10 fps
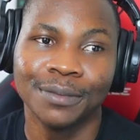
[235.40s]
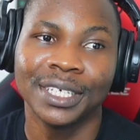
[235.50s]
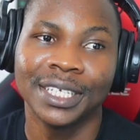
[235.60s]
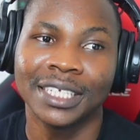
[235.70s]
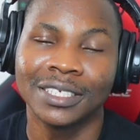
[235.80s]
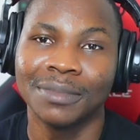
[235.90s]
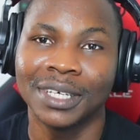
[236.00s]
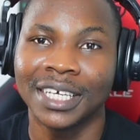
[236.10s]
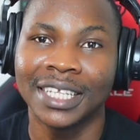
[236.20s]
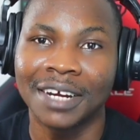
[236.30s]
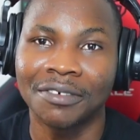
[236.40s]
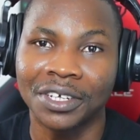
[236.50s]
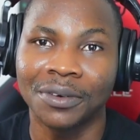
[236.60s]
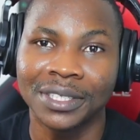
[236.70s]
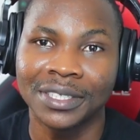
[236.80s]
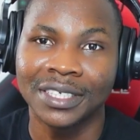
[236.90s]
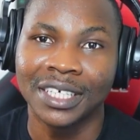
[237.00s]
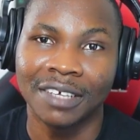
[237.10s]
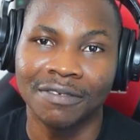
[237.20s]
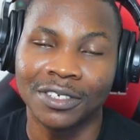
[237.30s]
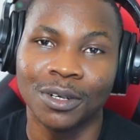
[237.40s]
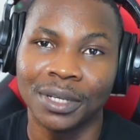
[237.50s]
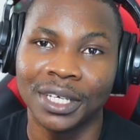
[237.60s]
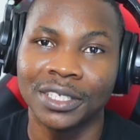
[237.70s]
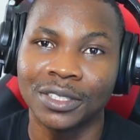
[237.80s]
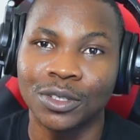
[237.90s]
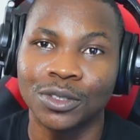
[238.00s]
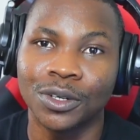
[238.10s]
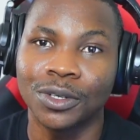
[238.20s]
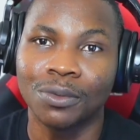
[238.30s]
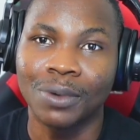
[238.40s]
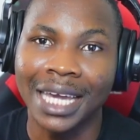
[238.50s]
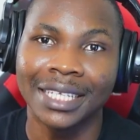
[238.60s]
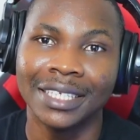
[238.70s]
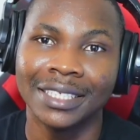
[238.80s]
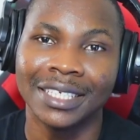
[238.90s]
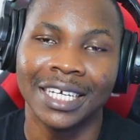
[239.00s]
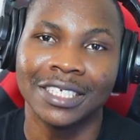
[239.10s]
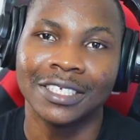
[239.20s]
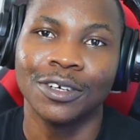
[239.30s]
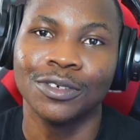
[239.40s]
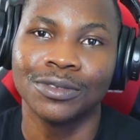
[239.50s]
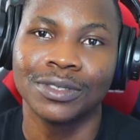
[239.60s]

that is making that request, if the domain is not on your whitelist, it's not going to